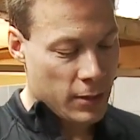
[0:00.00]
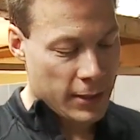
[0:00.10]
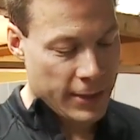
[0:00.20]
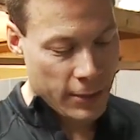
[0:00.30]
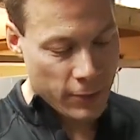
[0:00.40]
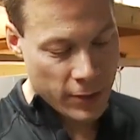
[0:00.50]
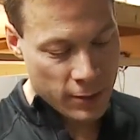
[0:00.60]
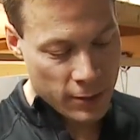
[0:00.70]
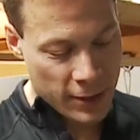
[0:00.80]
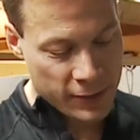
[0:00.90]
Then get her in
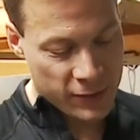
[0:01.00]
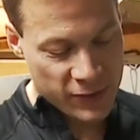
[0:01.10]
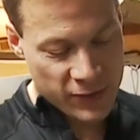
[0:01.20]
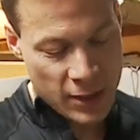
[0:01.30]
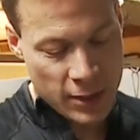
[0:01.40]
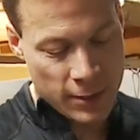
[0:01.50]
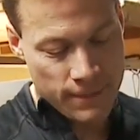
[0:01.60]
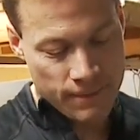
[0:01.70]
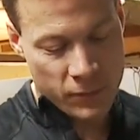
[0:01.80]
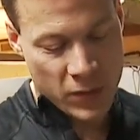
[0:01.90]
there nice and snug.
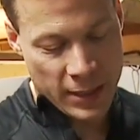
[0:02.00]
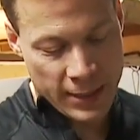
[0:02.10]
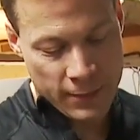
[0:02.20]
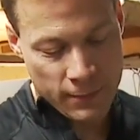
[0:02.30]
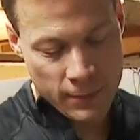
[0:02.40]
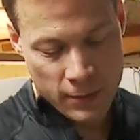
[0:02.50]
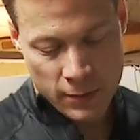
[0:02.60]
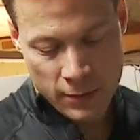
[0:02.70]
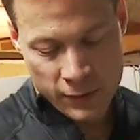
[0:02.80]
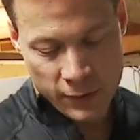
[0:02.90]
Okay,
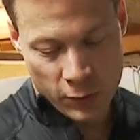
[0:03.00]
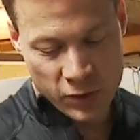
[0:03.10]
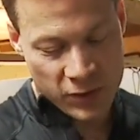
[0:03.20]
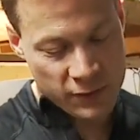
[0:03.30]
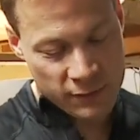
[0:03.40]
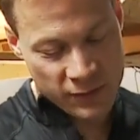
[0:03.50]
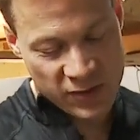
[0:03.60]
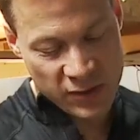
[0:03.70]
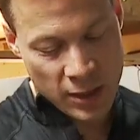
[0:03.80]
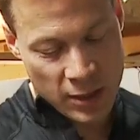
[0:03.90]
so just
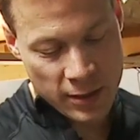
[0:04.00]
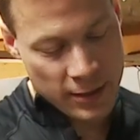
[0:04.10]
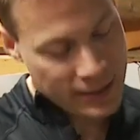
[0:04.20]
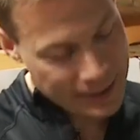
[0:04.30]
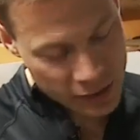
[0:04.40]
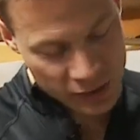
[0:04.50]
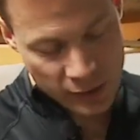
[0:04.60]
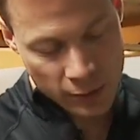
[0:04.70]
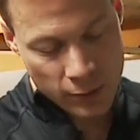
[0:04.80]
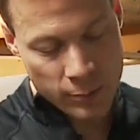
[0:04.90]
snug and then just
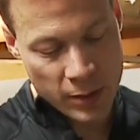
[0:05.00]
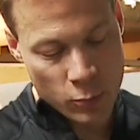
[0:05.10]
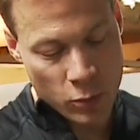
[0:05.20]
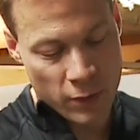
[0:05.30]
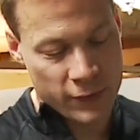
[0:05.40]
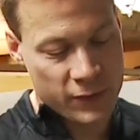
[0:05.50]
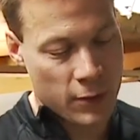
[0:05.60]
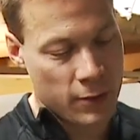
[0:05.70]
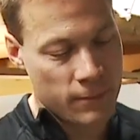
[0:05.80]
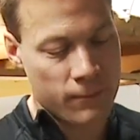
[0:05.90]
a little bit more of a
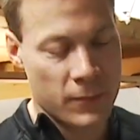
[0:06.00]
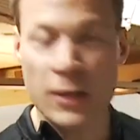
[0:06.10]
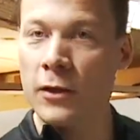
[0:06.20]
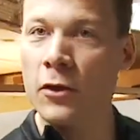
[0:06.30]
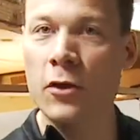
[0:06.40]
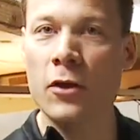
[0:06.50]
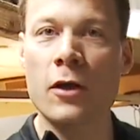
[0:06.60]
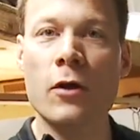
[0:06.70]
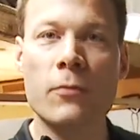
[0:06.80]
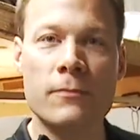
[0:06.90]
turn and then you're good to
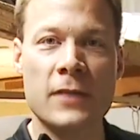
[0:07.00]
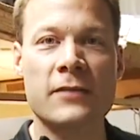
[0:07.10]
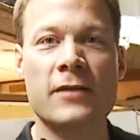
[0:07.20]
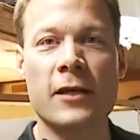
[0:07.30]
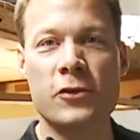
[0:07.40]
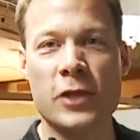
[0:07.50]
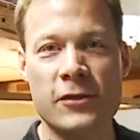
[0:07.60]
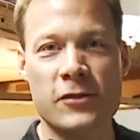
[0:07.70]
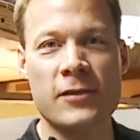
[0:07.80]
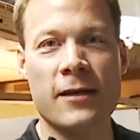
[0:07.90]
go. That's how you
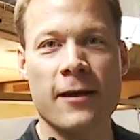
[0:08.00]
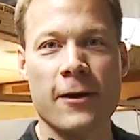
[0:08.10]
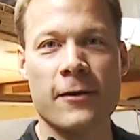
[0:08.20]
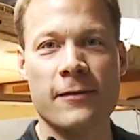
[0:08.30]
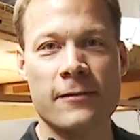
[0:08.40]
change a tendon guard.